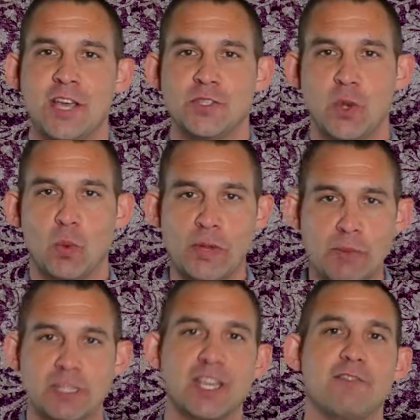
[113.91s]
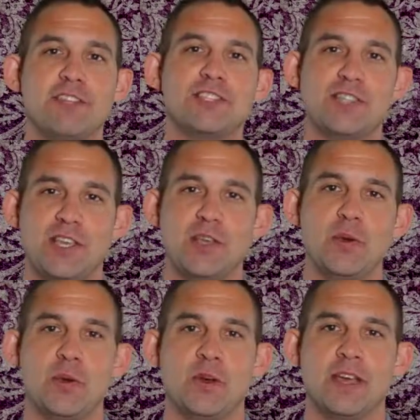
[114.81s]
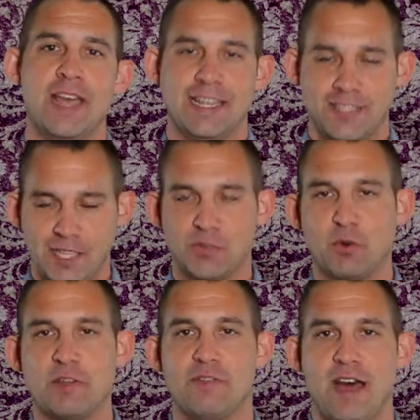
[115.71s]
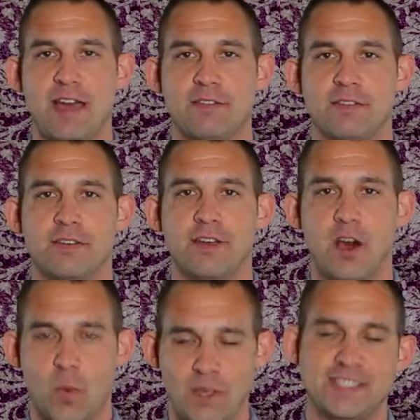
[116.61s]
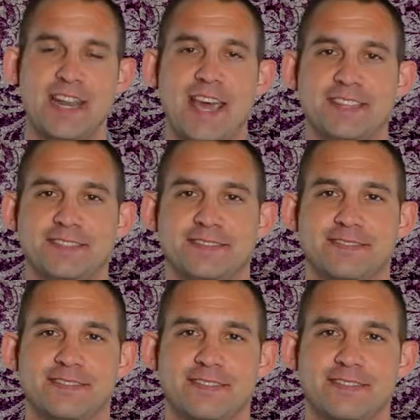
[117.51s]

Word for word: So we would love to see you at 645 on Wednesday night.